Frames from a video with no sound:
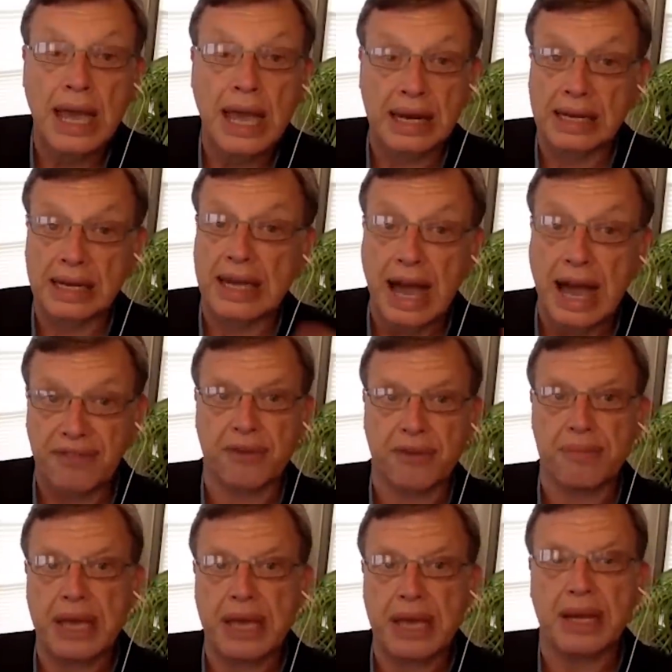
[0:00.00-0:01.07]
And God
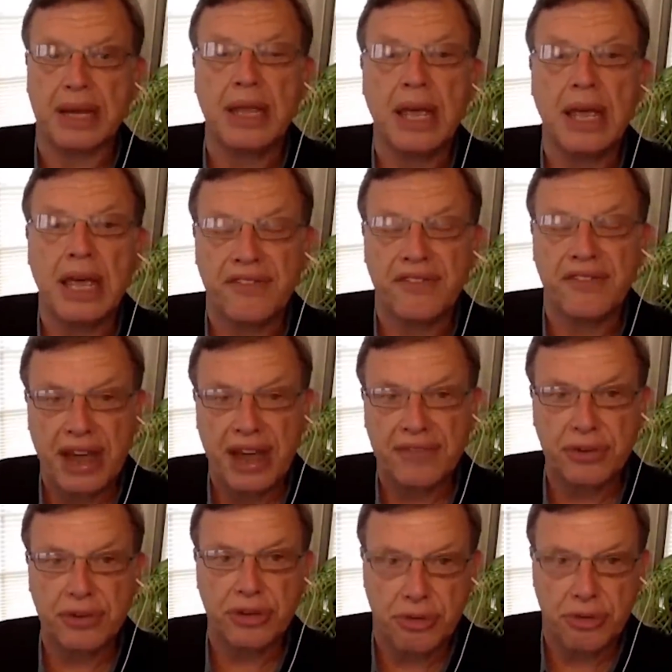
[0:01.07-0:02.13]
forbid if
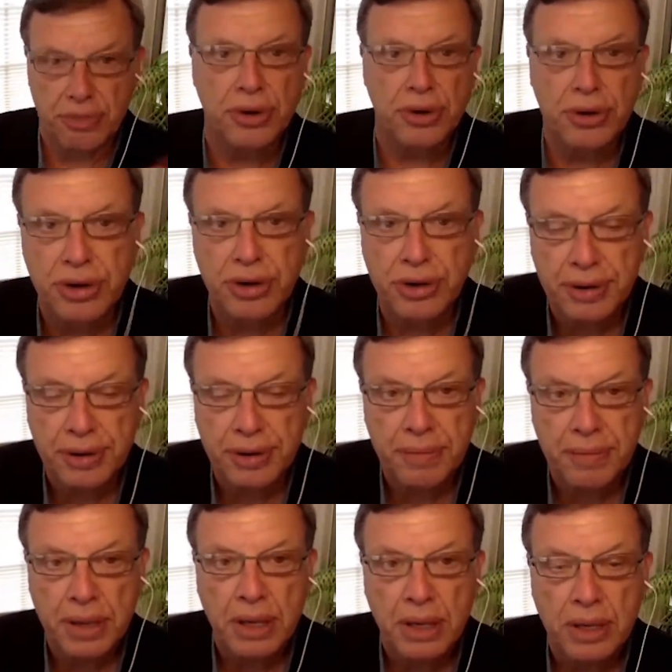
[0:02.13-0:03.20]
after they're murdered,
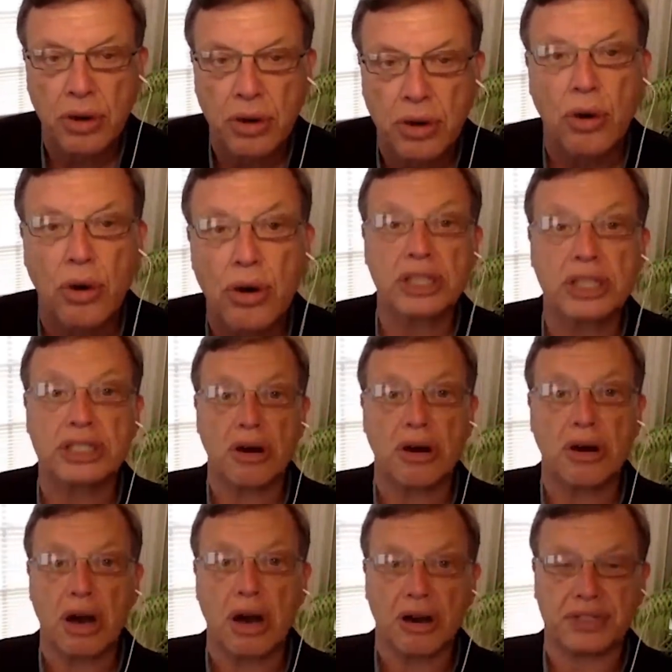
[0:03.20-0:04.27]
their organs
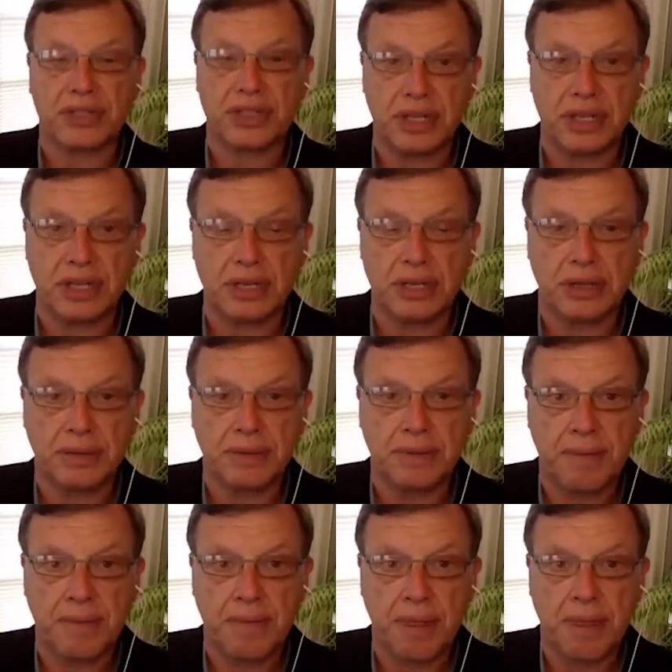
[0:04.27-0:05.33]
are harvested
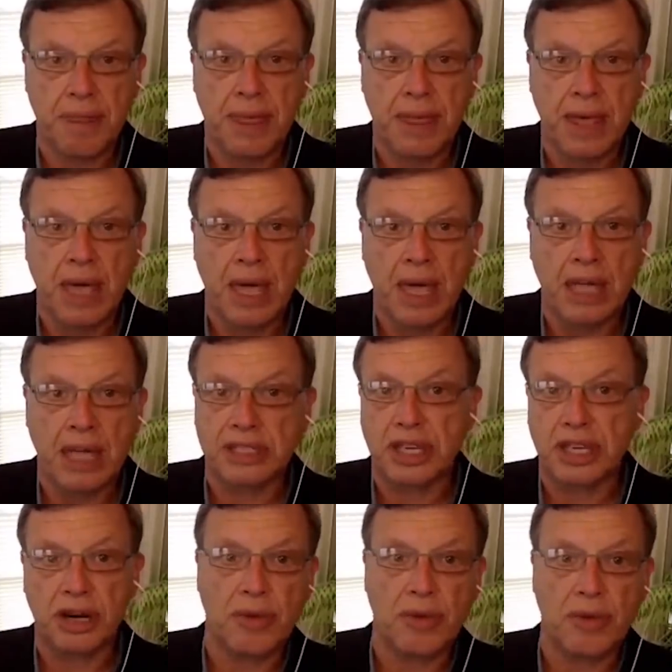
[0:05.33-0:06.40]
and
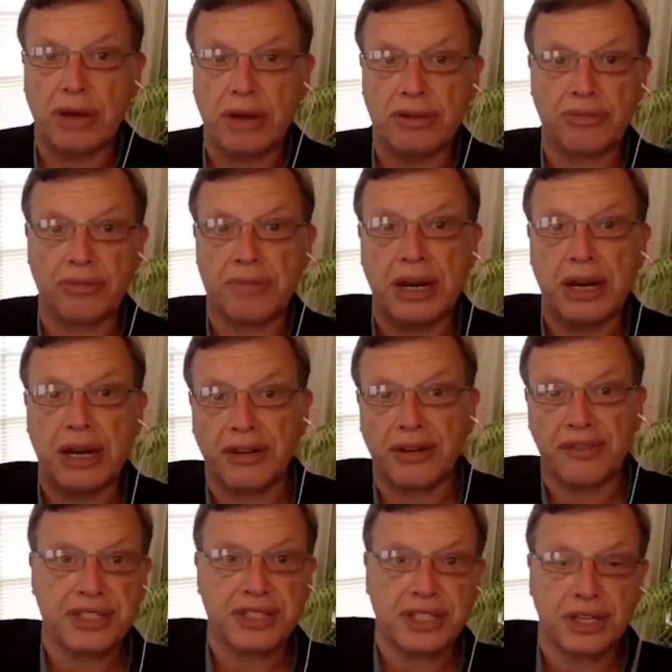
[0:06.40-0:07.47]
sent around to
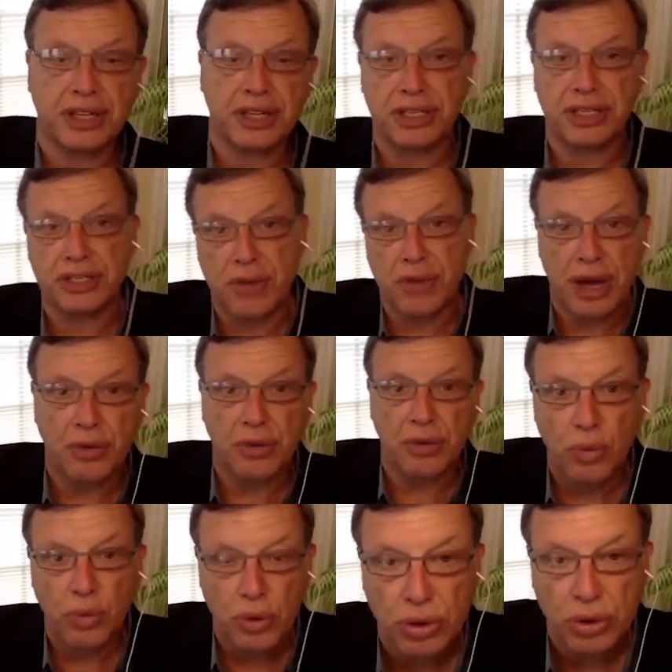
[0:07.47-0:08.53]
medical facilities around the
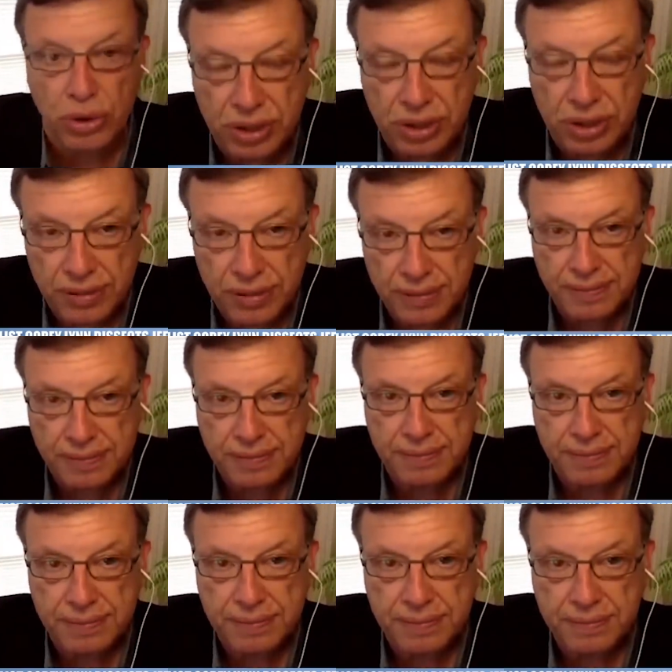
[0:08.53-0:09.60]
world.
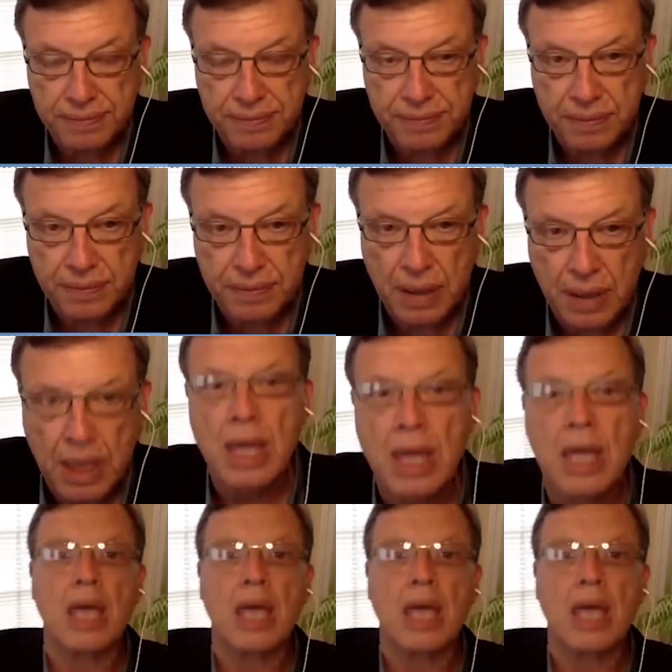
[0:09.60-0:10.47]
All right.